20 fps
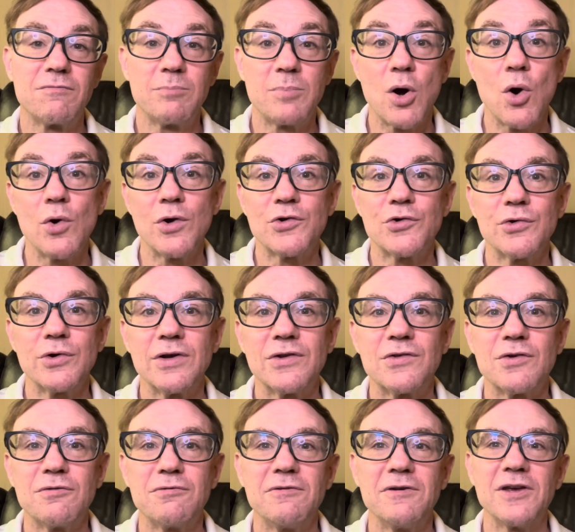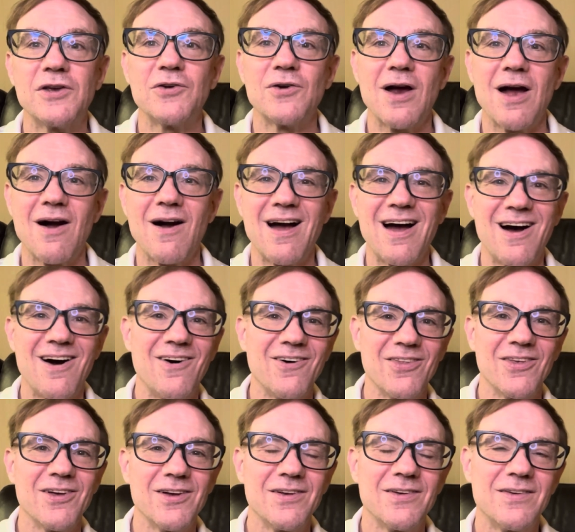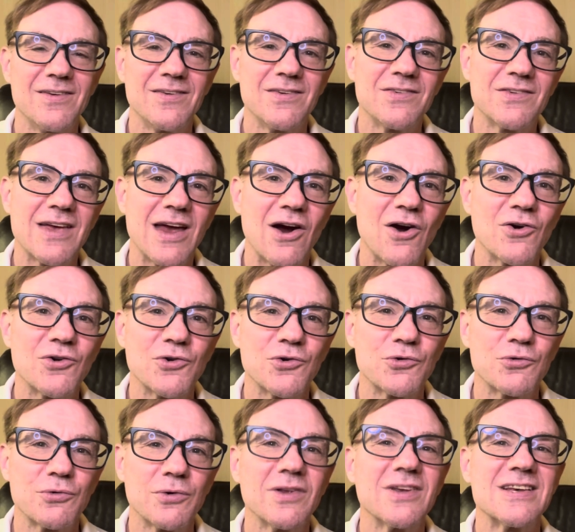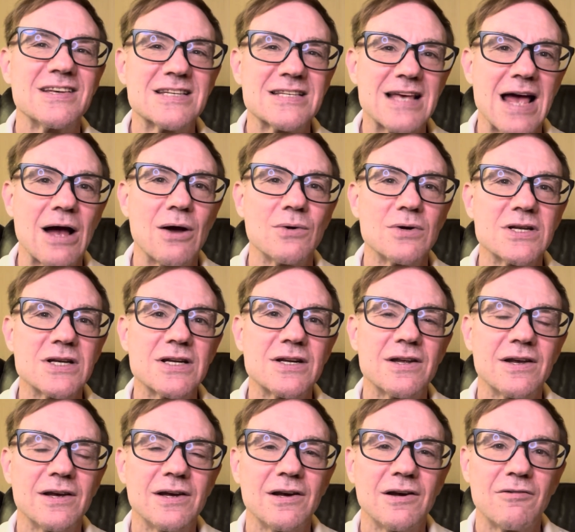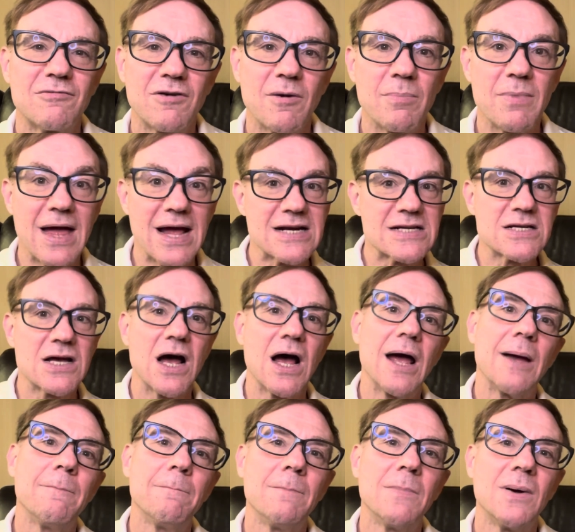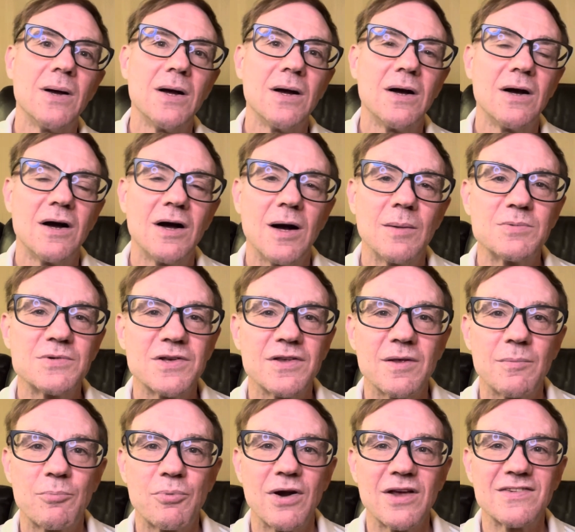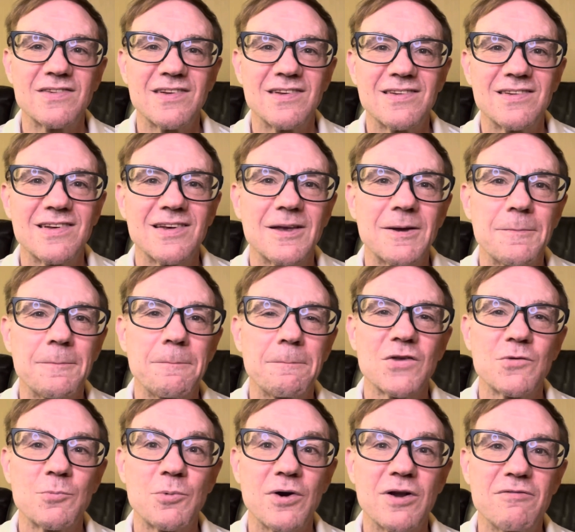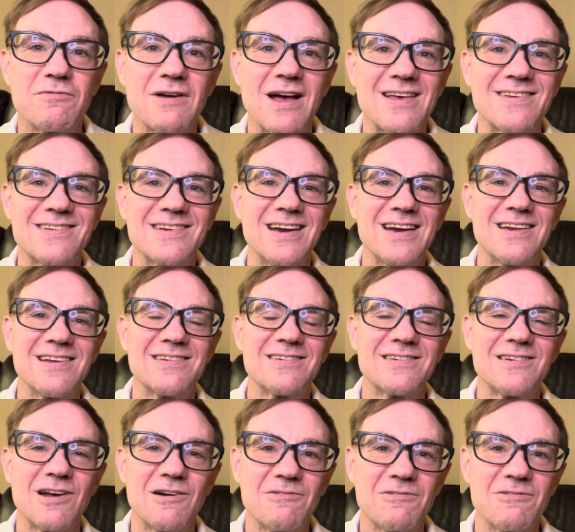poetry to figure out how the characters really sounded from that time up to the present. It's pretty fascinating stuff.